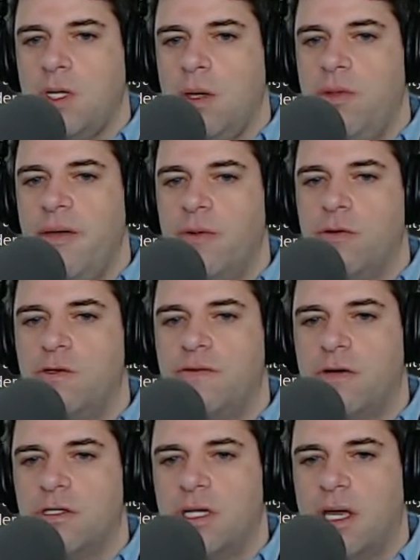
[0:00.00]
people whose
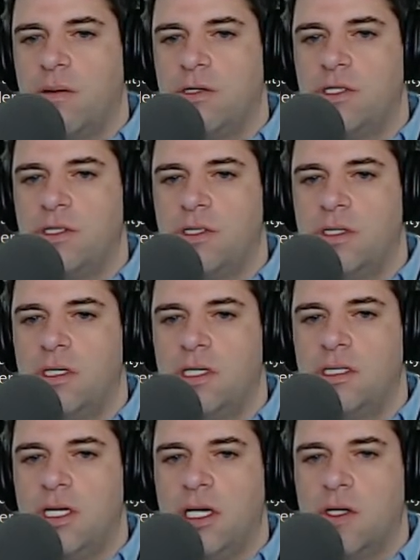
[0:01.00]
first language is
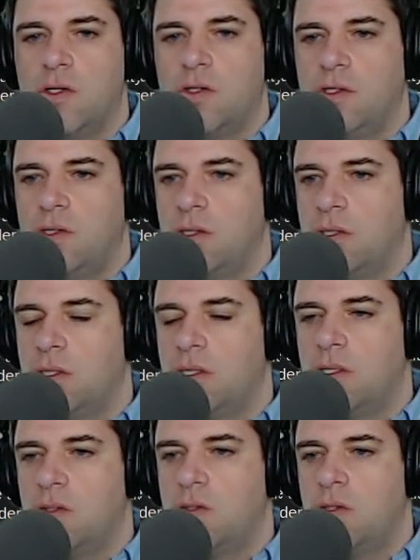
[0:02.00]
English.
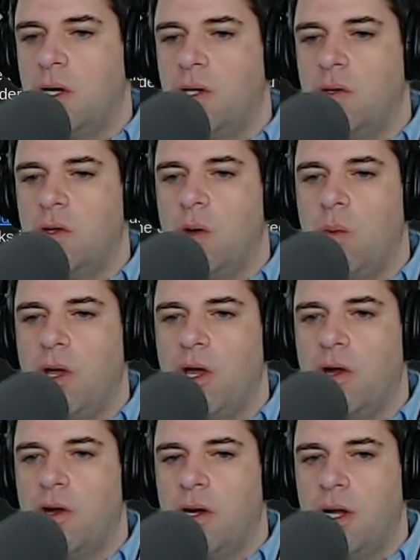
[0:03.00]
So I don't know where.